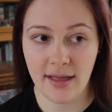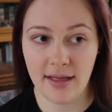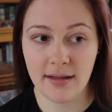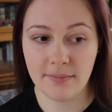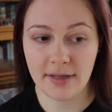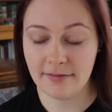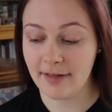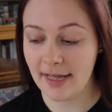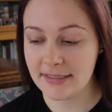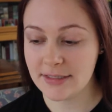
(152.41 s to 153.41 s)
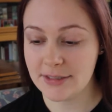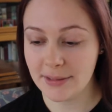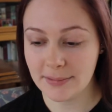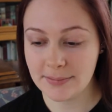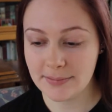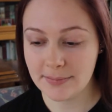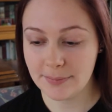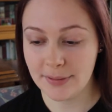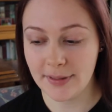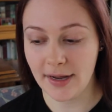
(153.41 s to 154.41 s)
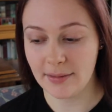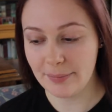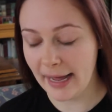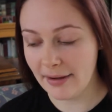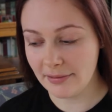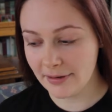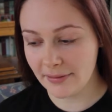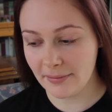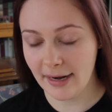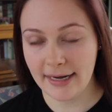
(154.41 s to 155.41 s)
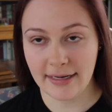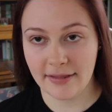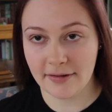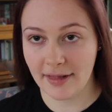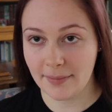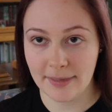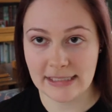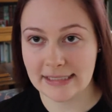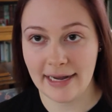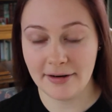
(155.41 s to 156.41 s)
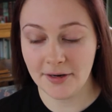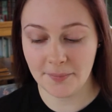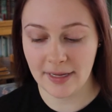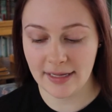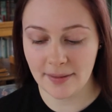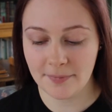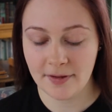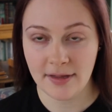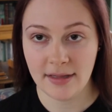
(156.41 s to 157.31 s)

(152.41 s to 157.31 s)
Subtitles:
If I don't put on powder or any other like mascara or makeup,